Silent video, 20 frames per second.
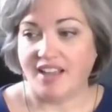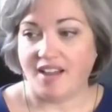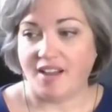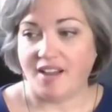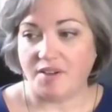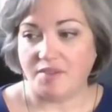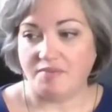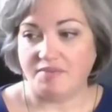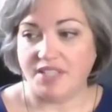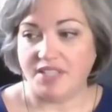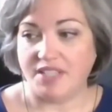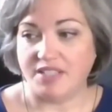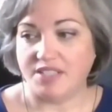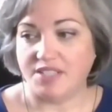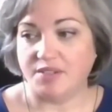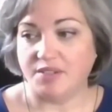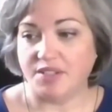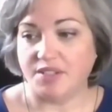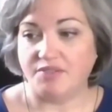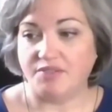
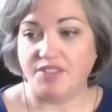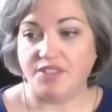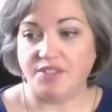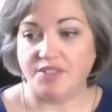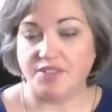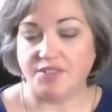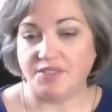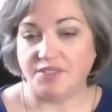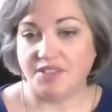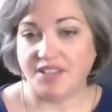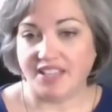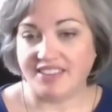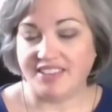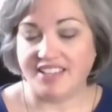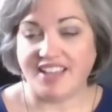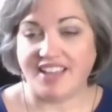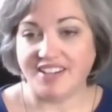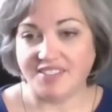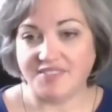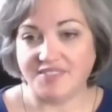And so if you,
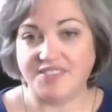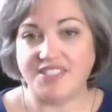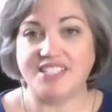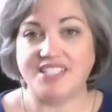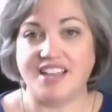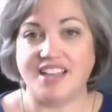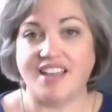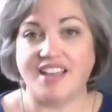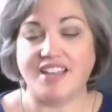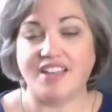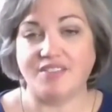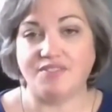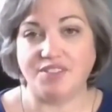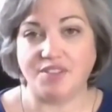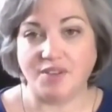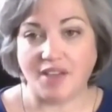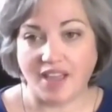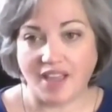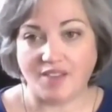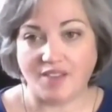at the end of the day,
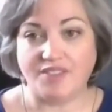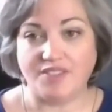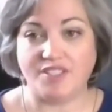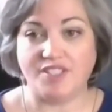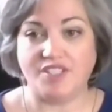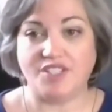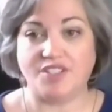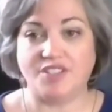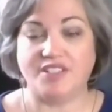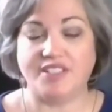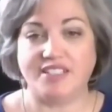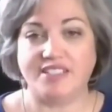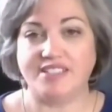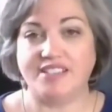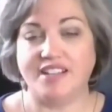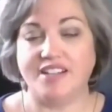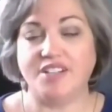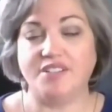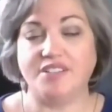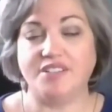if you have
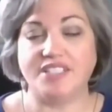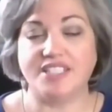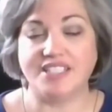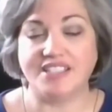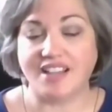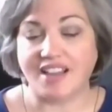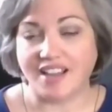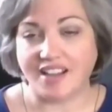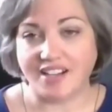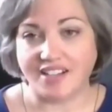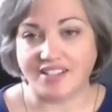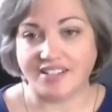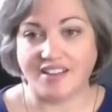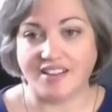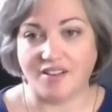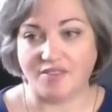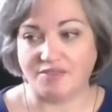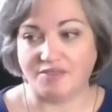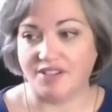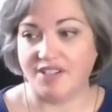insurance and you're
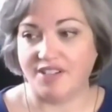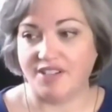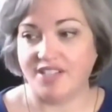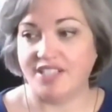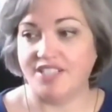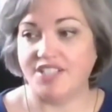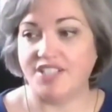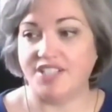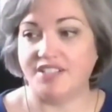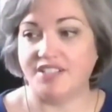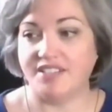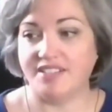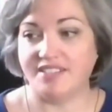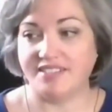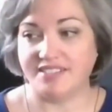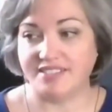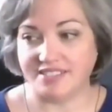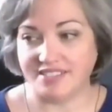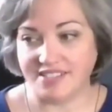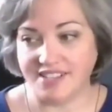denied coverage,
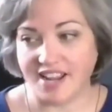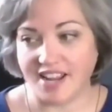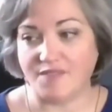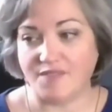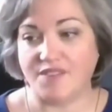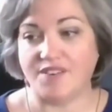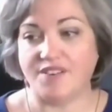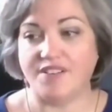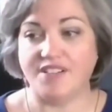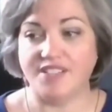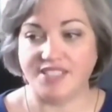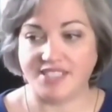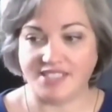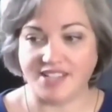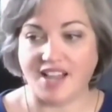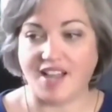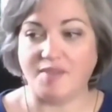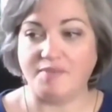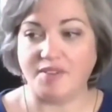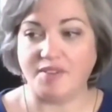never
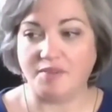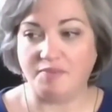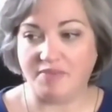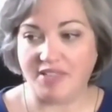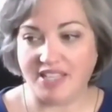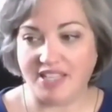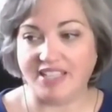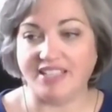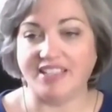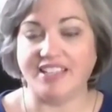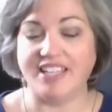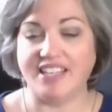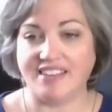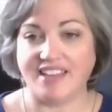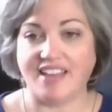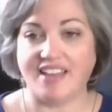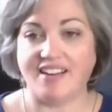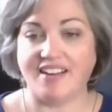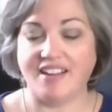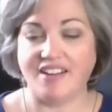stop appealing
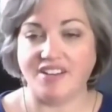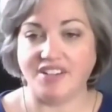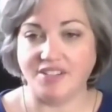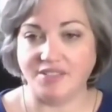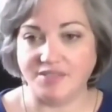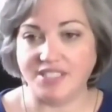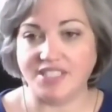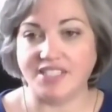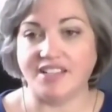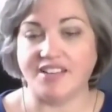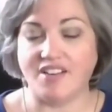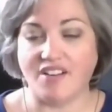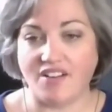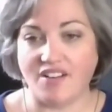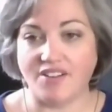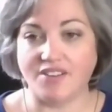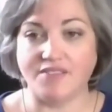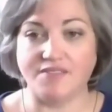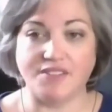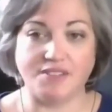that and using
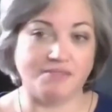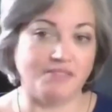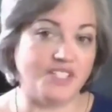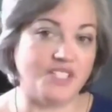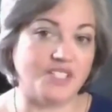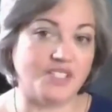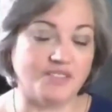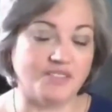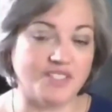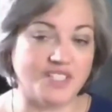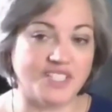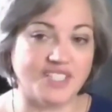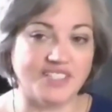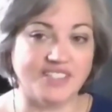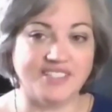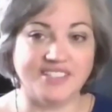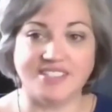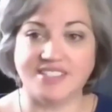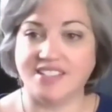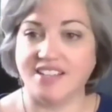all of the
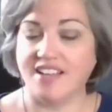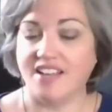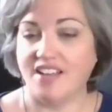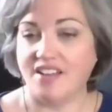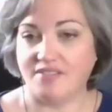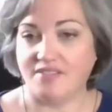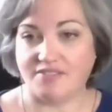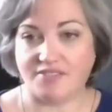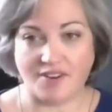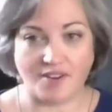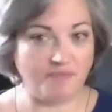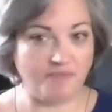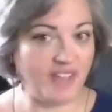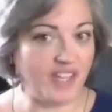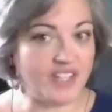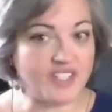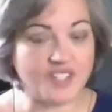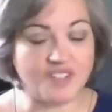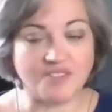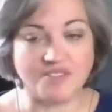resources from
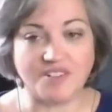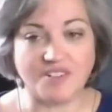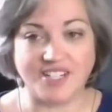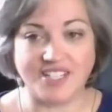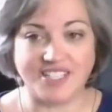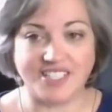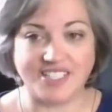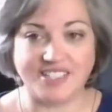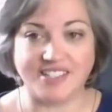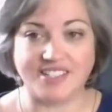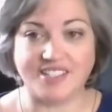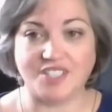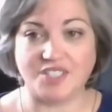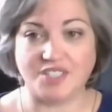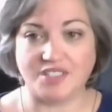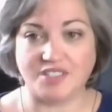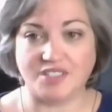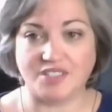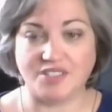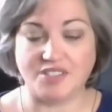patient
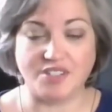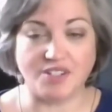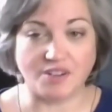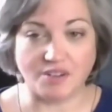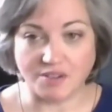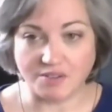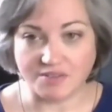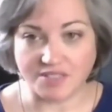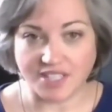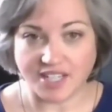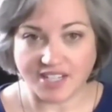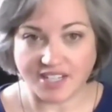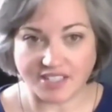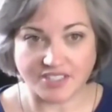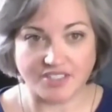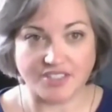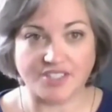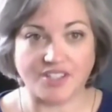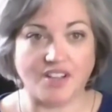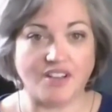organizations to your own
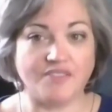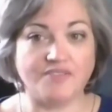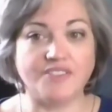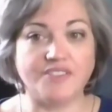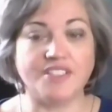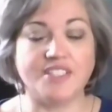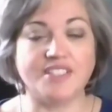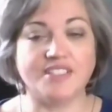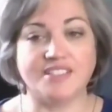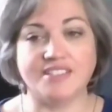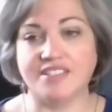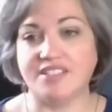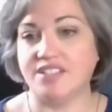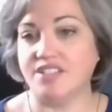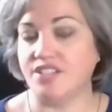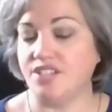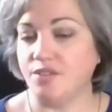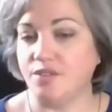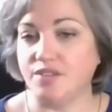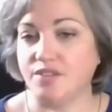doctor's offices
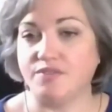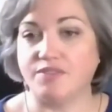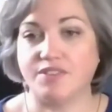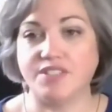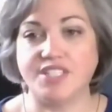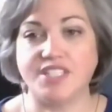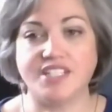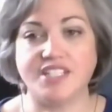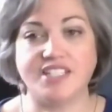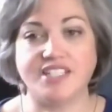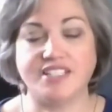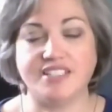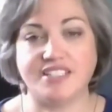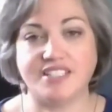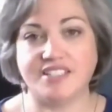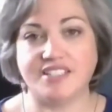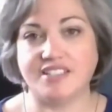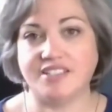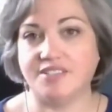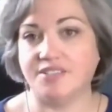to universities
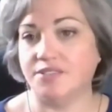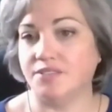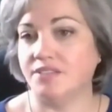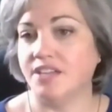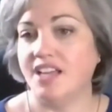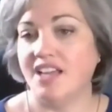to